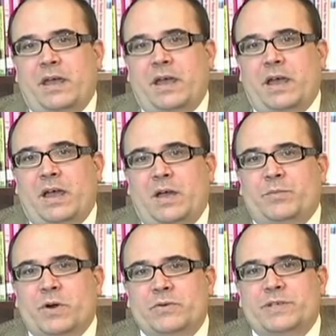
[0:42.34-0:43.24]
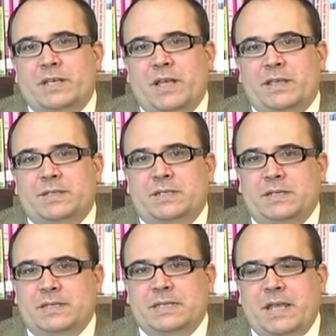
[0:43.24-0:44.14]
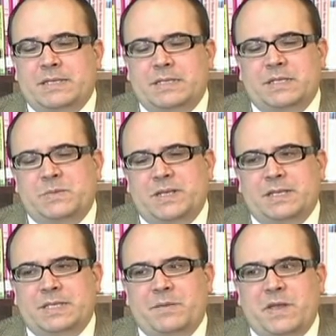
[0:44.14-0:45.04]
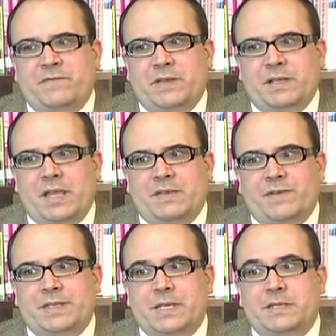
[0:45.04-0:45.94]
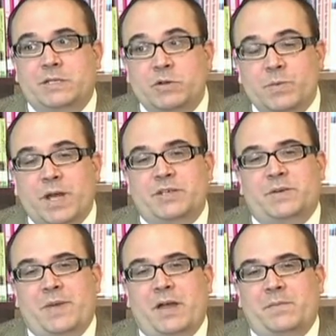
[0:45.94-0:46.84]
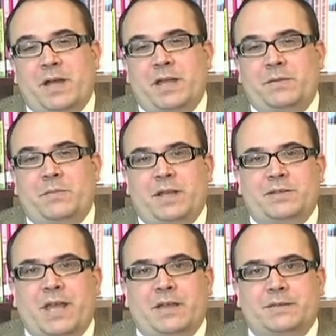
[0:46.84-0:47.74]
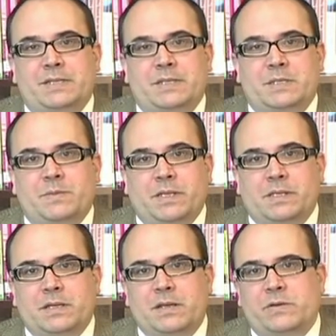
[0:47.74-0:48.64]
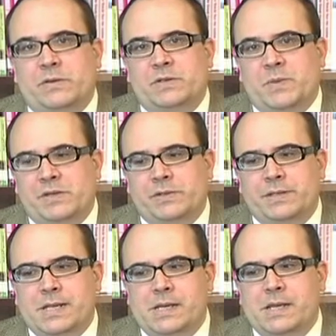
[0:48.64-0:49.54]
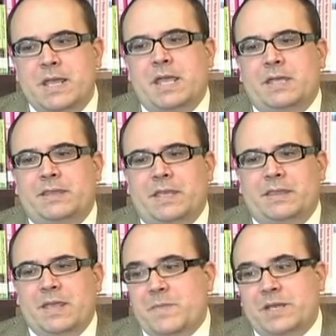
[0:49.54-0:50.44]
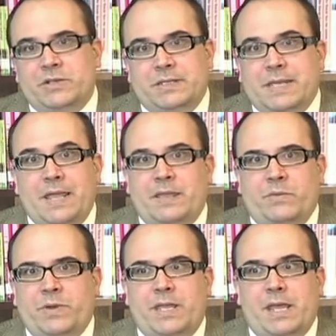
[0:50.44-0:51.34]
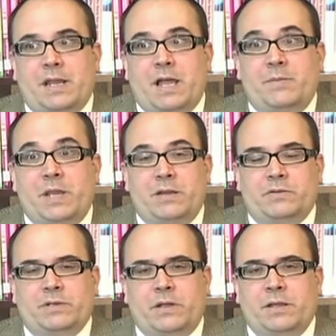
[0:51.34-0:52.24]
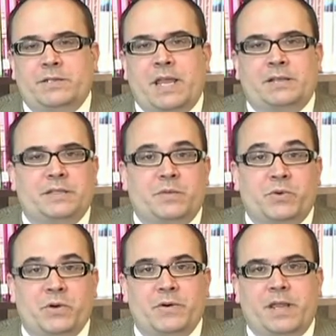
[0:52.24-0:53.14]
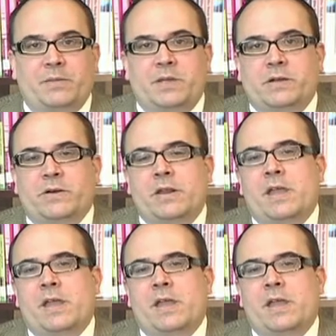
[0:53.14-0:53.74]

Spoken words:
approaching us to discuss this because they may feel like if I say too much about my child's disability or their special need, then they may just say that we can't accommodate your child in the program here.